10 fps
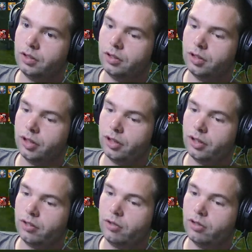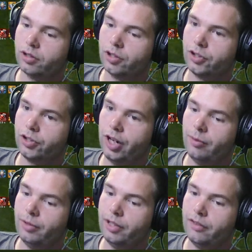I'm gonna go on
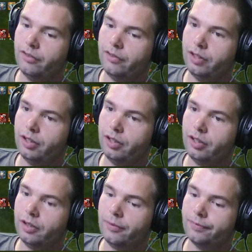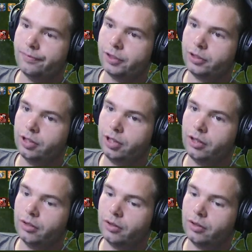Shammy, I think. Hold on.